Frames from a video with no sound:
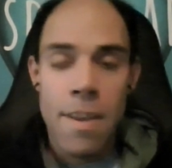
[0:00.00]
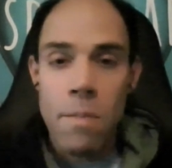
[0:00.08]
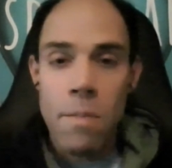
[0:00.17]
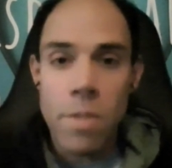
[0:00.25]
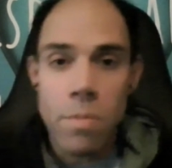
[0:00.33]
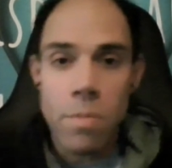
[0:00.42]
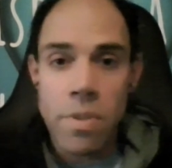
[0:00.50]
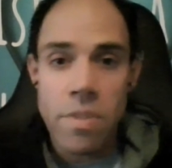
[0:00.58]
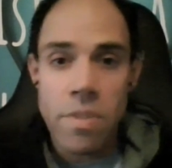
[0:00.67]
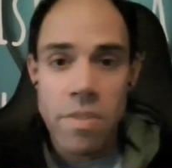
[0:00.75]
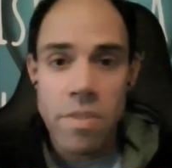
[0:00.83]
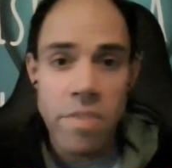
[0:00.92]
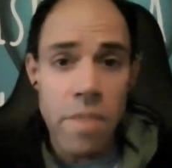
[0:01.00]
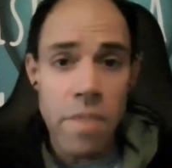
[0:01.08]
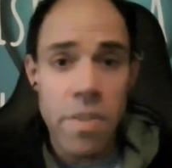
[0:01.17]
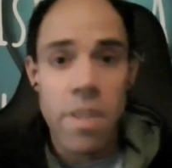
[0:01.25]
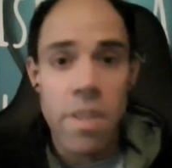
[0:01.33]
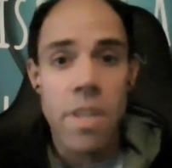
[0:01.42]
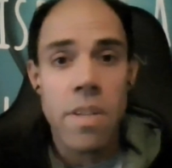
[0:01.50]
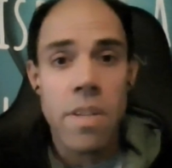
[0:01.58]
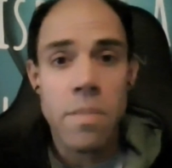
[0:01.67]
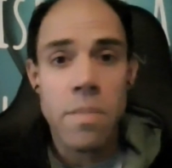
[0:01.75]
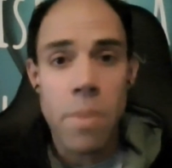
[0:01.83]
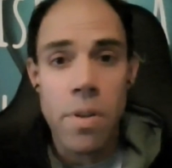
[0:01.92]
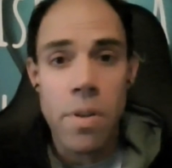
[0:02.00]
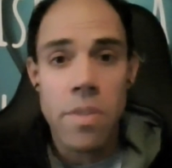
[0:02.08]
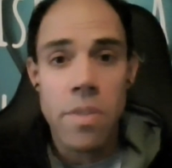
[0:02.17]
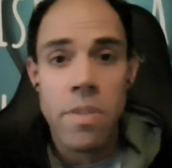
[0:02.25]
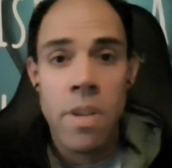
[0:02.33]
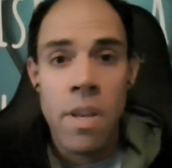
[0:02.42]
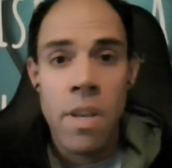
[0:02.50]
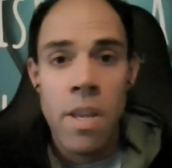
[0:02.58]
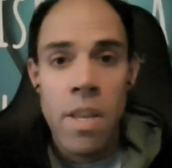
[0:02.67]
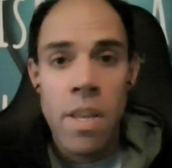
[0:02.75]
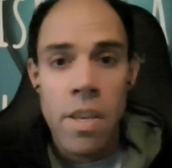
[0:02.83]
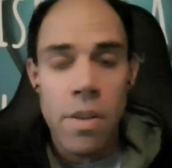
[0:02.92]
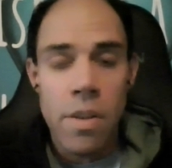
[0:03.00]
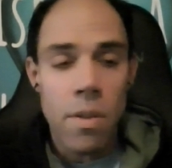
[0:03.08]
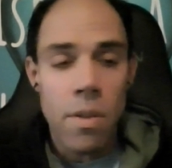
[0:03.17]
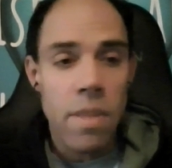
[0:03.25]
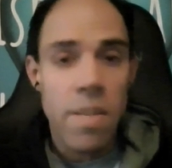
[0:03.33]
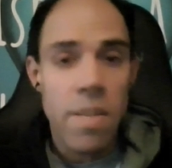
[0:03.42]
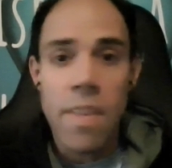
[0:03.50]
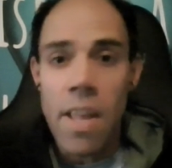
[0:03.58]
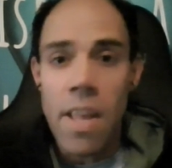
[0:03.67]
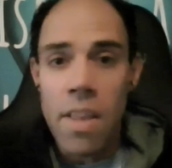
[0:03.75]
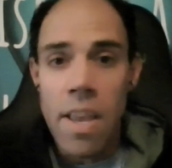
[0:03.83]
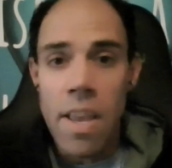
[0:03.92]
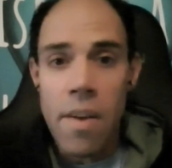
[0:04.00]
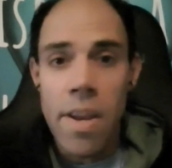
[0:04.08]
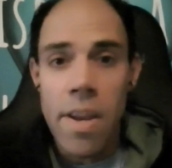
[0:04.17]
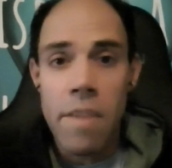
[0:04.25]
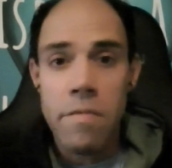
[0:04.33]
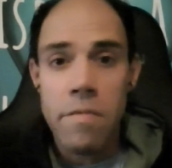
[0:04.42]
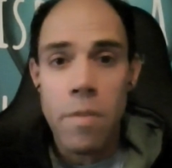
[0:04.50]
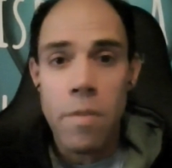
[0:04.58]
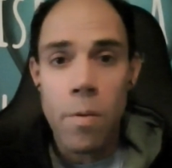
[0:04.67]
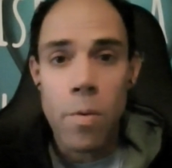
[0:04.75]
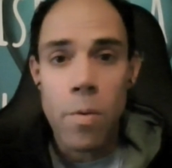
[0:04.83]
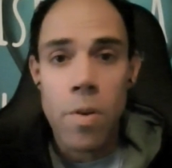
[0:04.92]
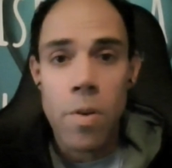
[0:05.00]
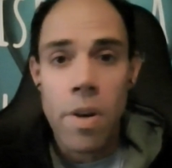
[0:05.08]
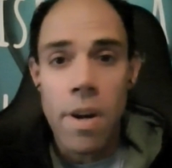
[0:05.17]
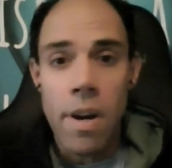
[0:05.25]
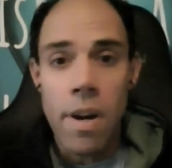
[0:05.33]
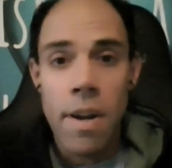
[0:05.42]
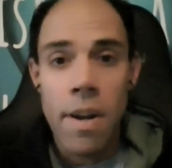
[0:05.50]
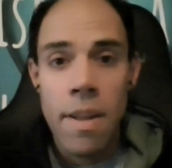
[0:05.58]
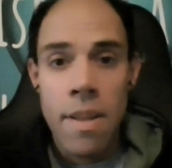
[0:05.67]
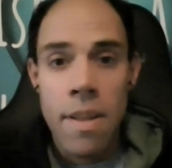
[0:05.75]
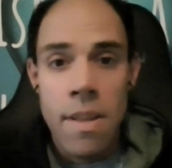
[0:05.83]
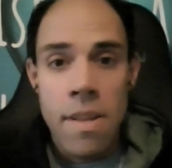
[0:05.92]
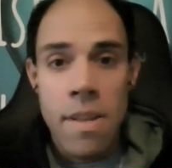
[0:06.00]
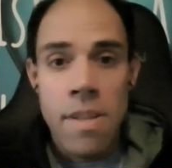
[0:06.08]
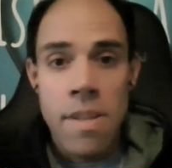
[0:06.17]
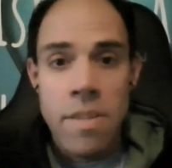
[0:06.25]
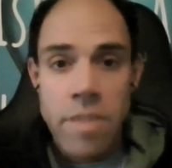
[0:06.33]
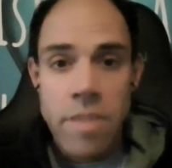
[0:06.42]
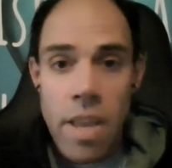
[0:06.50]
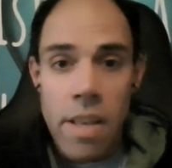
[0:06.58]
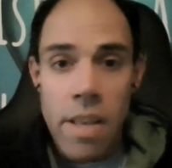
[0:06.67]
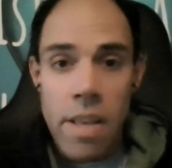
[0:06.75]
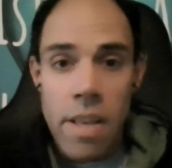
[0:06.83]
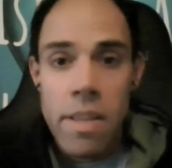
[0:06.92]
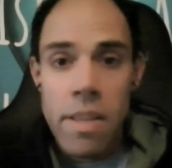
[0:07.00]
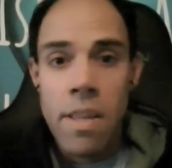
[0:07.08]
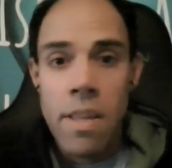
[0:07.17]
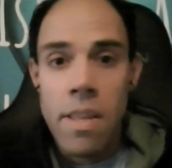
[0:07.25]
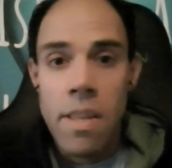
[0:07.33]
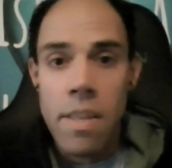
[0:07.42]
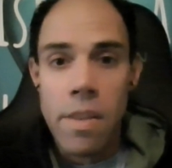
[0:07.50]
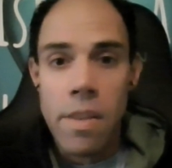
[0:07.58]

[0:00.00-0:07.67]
which was definitely an experience. Living in the LA area for 10, a